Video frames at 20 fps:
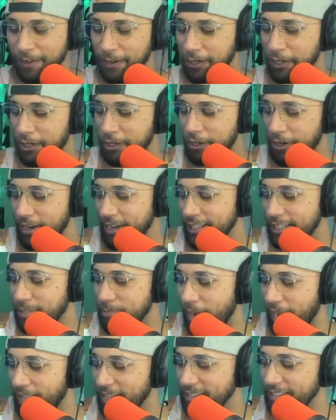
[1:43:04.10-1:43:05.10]
You know that
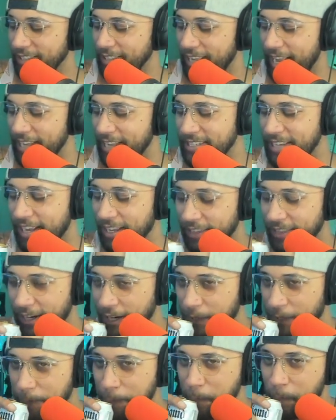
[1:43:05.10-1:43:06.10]
smiley little ass out
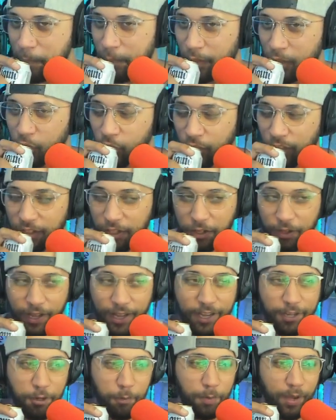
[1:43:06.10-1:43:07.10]
there? Little
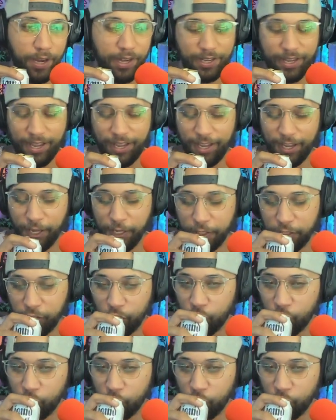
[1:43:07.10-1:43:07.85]
ankle biting ass.